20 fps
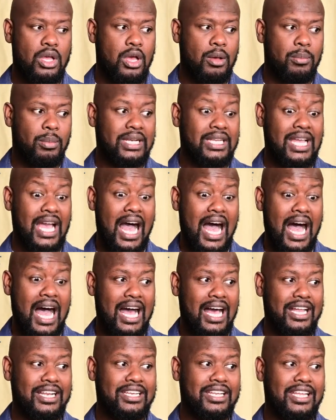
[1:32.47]
But
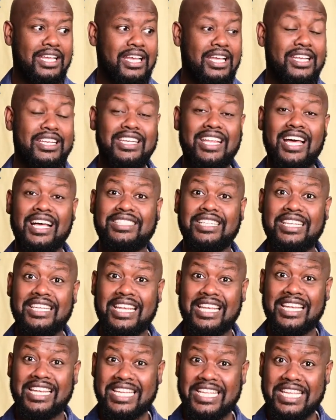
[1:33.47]
God doesn't
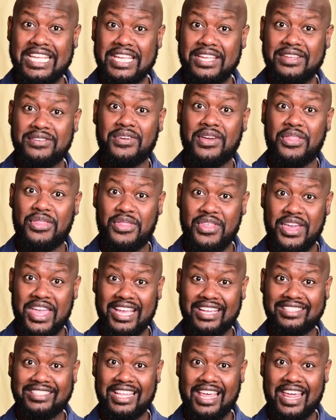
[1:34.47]
leave
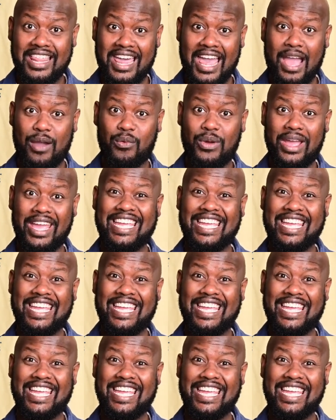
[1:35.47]
things that way.